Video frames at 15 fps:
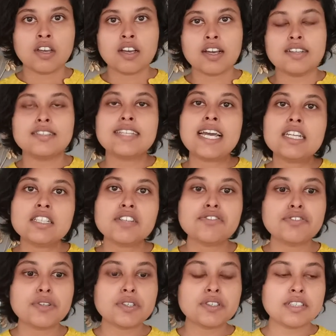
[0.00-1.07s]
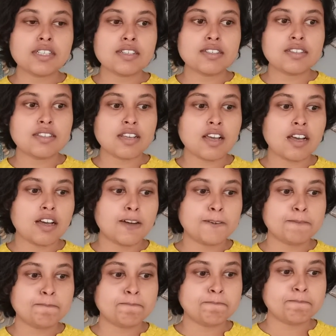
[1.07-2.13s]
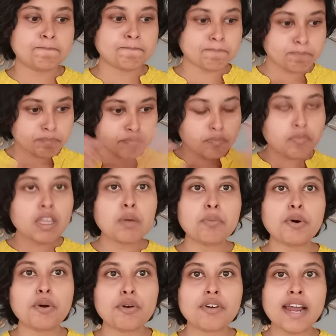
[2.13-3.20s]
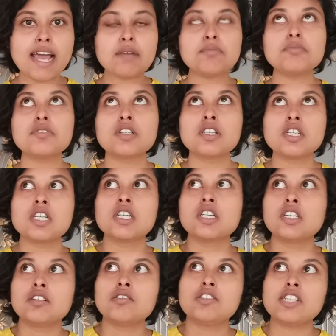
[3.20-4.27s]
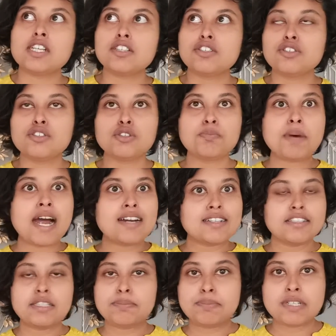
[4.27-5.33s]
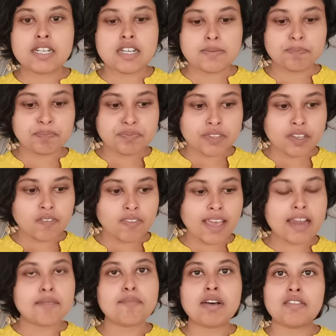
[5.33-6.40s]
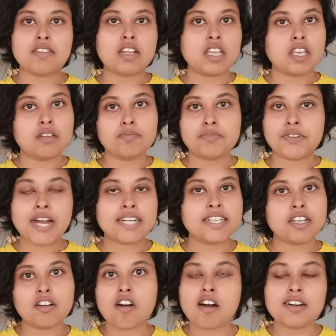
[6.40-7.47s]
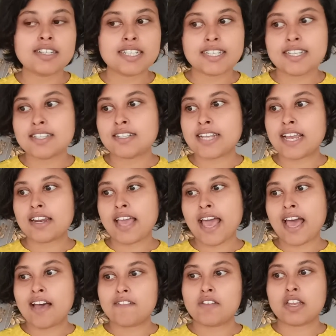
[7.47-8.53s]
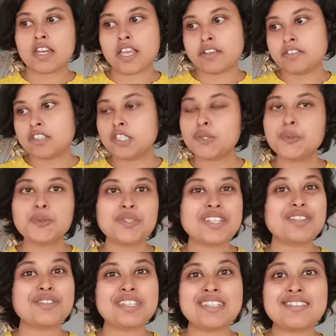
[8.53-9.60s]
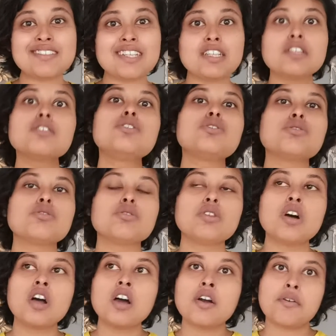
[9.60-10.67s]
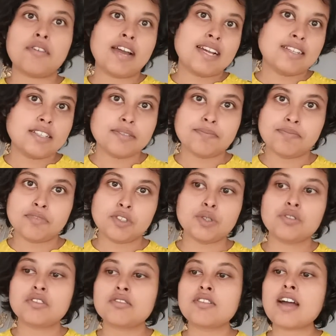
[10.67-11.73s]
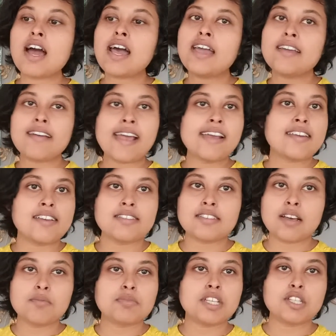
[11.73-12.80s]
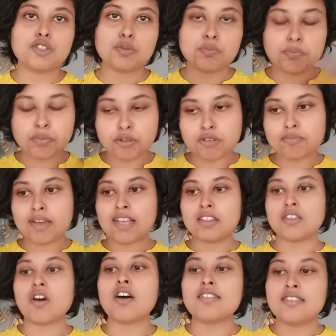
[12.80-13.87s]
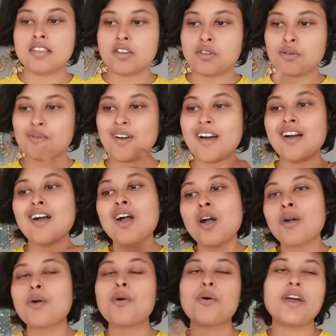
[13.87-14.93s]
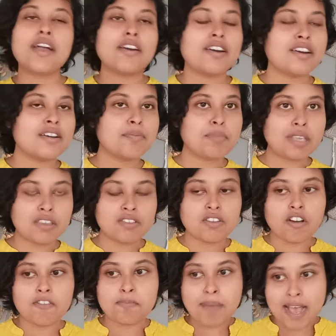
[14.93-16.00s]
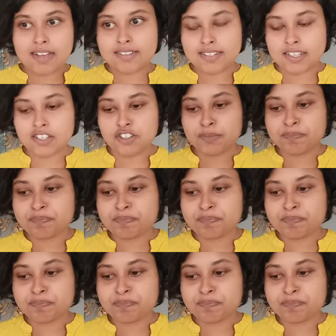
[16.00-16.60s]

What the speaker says: I signed up for this program just to participate in that monthly writing contest and have an excuse or reason to write, to try writing something, to put my thoughts into a coherent piece of passage.